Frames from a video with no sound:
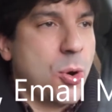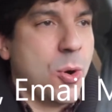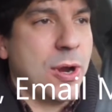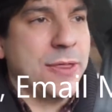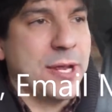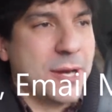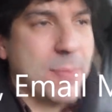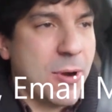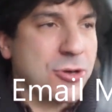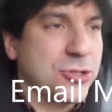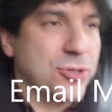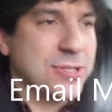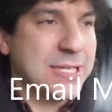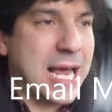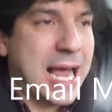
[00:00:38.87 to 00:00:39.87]
or on the
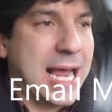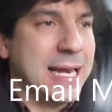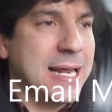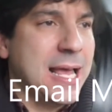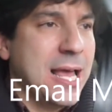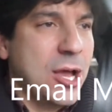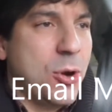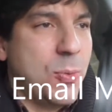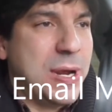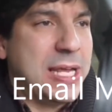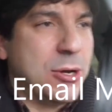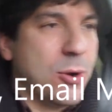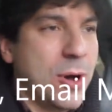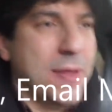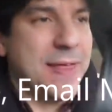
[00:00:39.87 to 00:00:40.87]
commercial side,
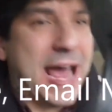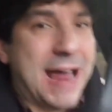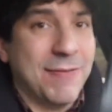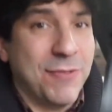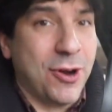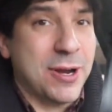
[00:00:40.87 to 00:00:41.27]
we call that,